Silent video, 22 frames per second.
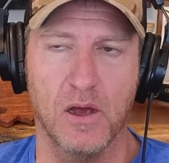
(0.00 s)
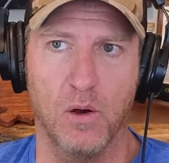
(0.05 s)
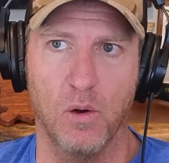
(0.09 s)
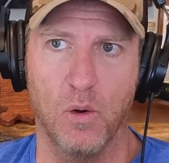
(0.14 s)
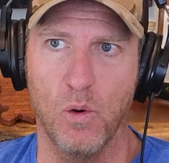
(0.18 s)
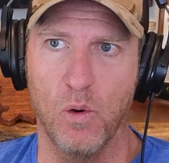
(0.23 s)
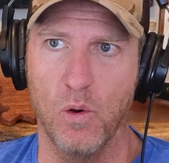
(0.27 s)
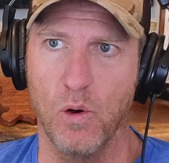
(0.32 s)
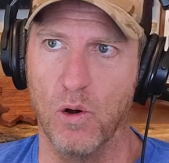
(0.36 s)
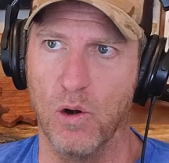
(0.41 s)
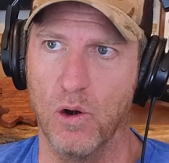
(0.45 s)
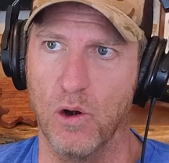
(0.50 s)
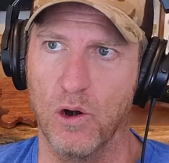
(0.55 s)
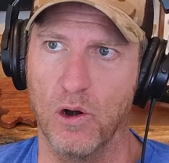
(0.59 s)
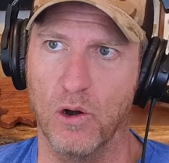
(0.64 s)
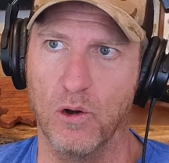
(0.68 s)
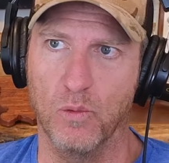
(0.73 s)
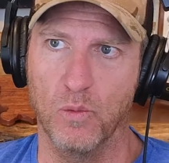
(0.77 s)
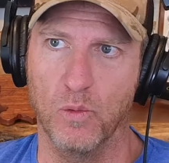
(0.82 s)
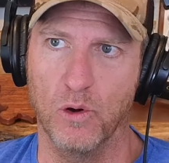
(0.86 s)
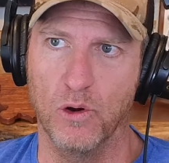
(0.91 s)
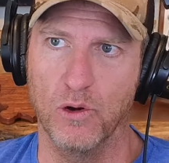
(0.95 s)
Or
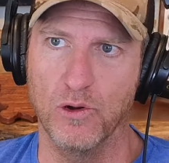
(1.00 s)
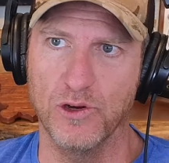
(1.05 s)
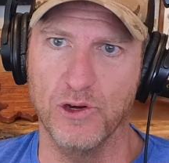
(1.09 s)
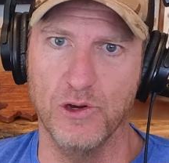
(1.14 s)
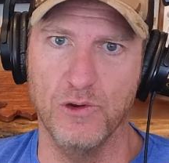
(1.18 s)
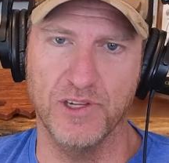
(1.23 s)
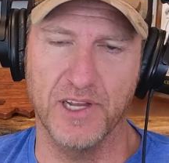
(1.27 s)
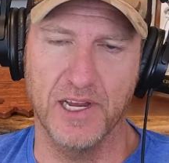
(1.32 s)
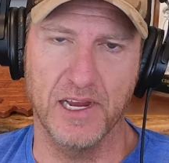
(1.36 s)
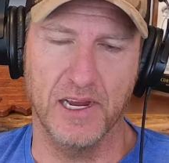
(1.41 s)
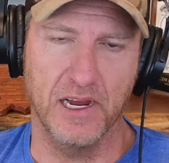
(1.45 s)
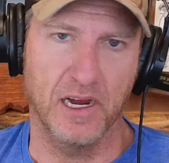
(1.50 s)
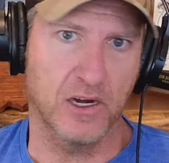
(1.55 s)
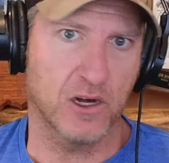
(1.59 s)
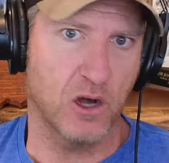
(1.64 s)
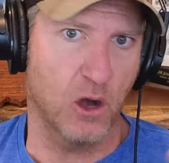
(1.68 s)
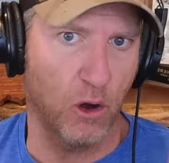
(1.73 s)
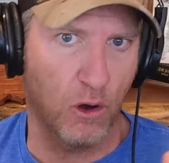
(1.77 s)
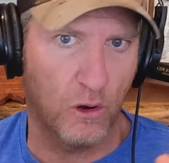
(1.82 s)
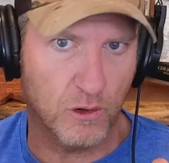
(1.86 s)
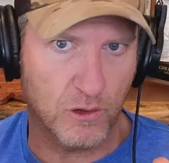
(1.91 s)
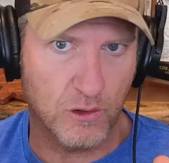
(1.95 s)
we're using a
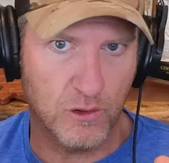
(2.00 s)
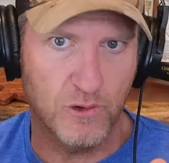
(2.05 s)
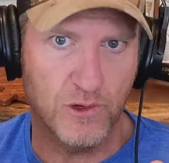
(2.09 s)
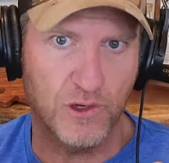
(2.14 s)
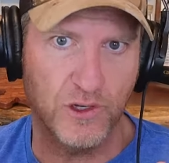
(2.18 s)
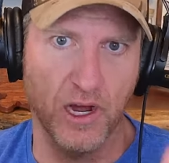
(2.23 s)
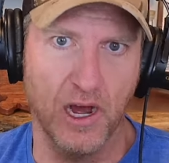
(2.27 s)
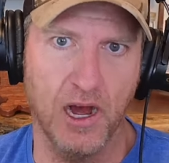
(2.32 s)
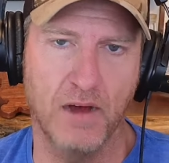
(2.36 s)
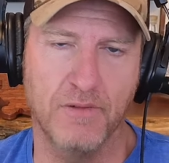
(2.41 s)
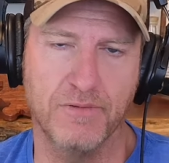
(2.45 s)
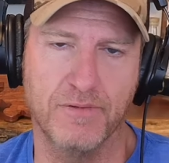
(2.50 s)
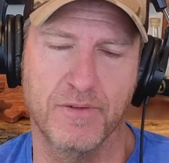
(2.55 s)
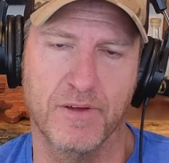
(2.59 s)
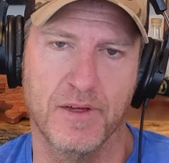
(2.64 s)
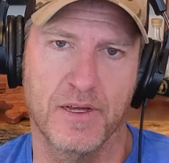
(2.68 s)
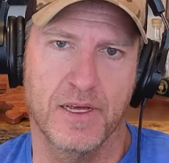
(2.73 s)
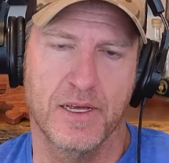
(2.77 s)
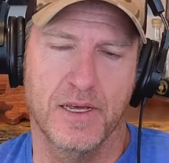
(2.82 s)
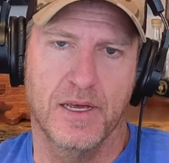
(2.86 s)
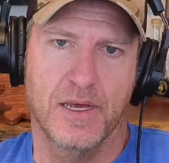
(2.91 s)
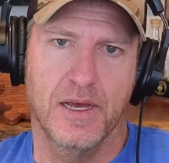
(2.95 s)
Carl Gustav
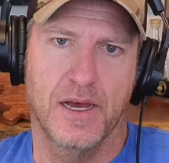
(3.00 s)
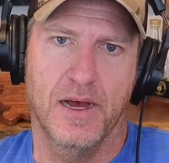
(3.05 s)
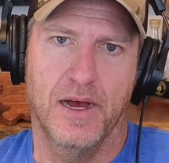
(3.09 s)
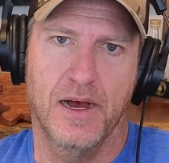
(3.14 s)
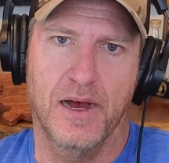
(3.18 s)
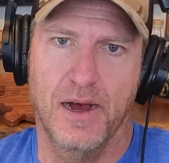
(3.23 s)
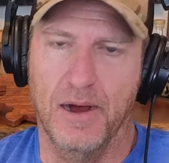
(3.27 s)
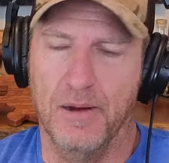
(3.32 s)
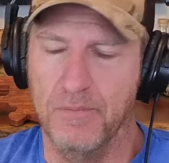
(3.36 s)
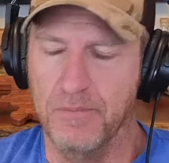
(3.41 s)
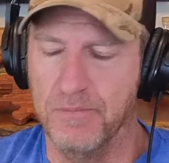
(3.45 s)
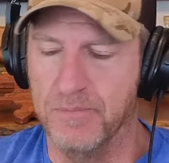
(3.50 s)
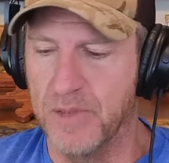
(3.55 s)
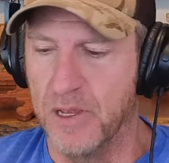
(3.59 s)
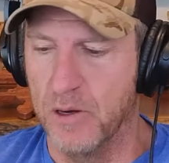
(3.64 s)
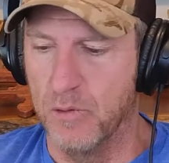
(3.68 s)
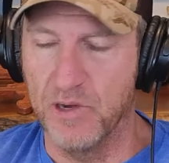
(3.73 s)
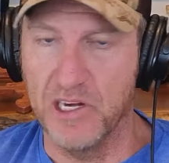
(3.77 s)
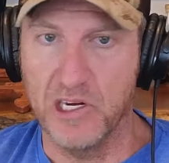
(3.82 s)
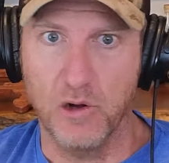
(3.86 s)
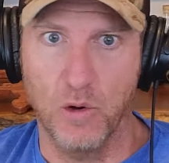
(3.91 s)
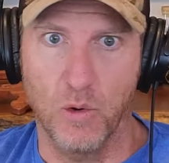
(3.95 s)

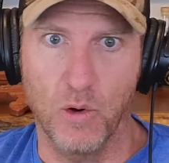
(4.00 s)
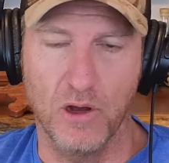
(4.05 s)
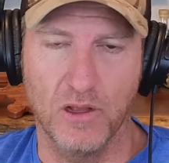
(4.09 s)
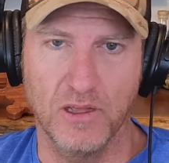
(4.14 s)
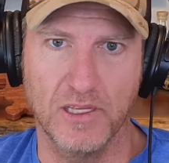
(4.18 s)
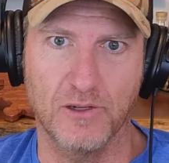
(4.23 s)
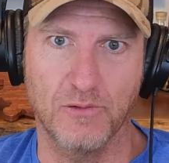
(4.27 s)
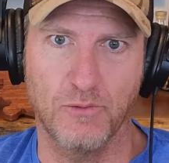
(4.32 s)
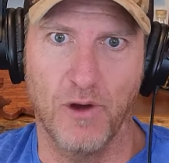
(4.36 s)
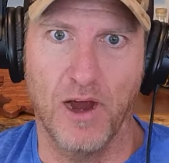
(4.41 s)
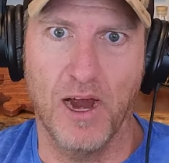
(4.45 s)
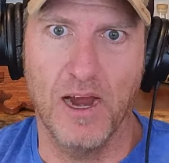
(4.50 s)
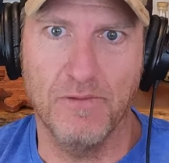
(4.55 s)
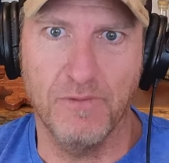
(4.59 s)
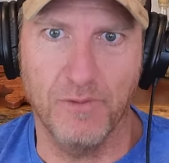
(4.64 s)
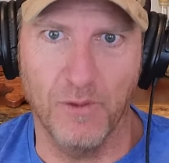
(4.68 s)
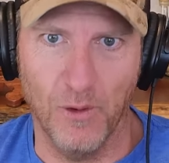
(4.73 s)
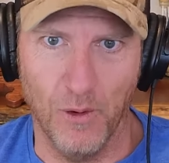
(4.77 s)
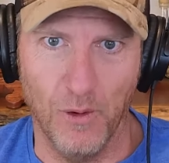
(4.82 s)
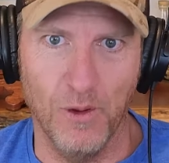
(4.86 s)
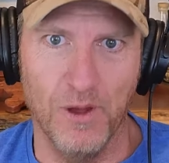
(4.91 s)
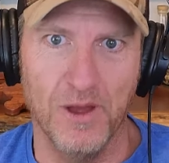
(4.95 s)
recoilless
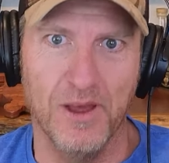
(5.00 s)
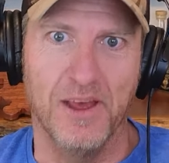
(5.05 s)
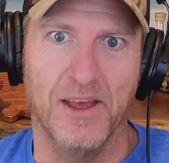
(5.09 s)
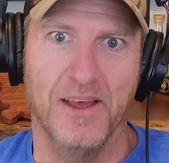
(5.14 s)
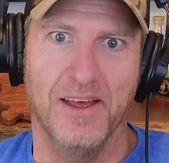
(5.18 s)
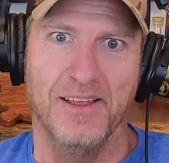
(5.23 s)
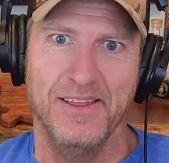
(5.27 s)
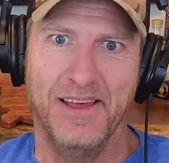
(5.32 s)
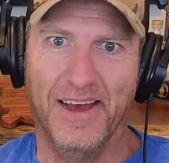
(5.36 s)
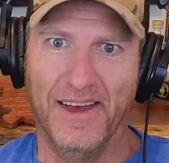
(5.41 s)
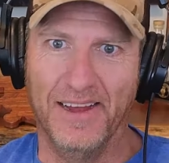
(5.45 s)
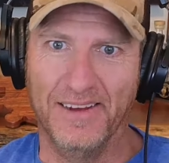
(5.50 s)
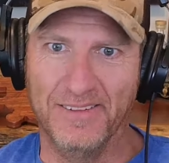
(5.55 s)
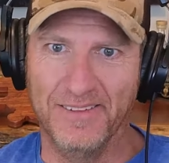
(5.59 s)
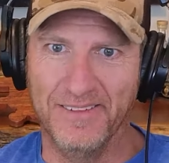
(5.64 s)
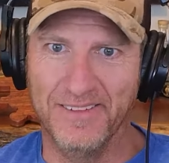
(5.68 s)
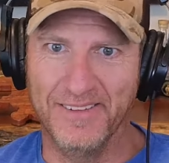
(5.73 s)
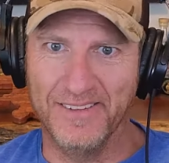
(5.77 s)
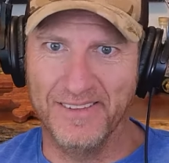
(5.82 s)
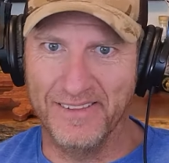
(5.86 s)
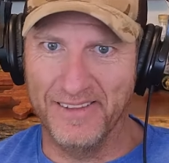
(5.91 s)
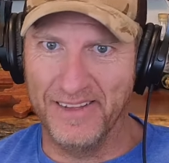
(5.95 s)
rifle,
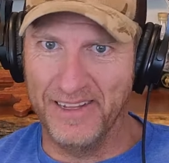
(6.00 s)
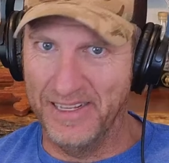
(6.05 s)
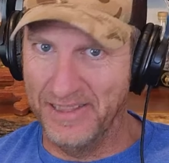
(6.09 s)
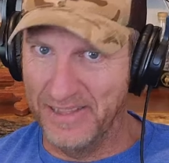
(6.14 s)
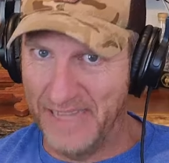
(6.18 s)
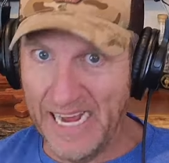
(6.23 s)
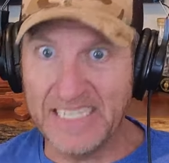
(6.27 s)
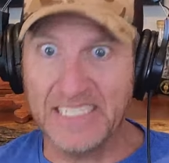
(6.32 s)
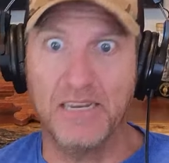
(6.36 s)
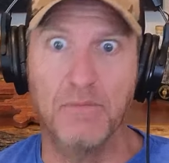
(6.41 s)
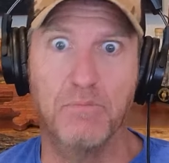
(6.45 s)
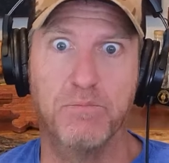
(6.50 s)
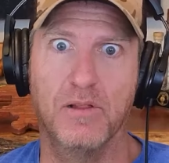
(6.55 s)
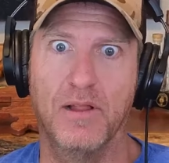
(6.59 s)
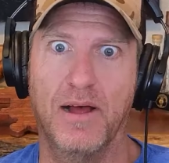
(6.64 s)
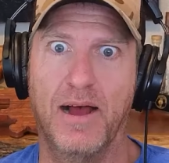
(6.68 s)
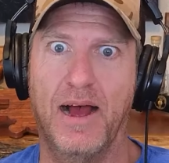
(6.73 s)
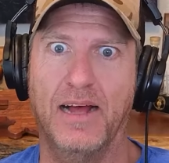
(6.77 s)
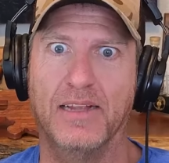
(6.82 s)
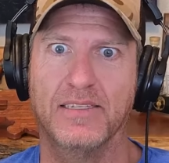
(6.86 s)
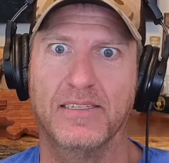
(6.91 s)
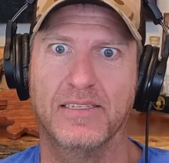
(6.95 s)
that's a
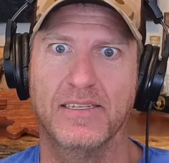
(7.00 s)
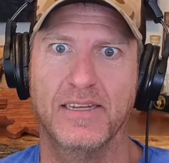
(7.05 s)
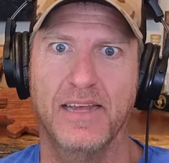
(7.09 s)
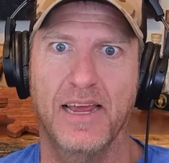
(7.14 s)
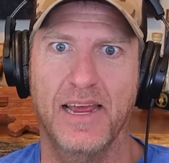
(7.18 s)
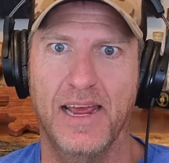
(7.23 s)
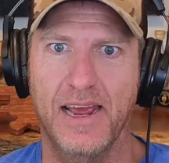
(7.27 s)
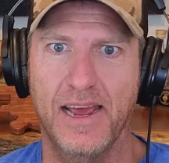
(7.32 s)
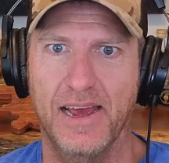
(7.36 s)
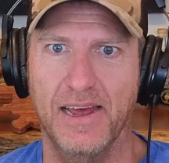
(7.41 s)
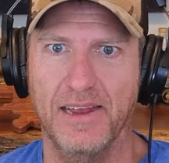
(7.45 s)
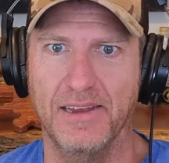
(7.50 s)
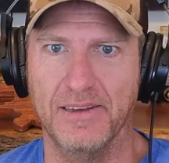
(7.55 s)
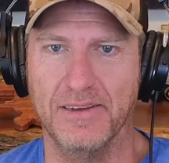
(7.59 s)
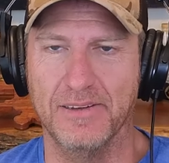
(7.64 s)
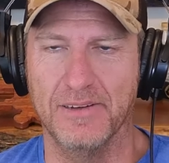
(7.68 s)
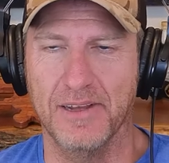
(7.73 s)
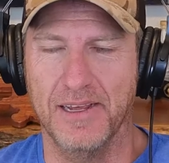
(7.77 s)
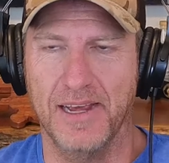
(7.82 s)
blast, and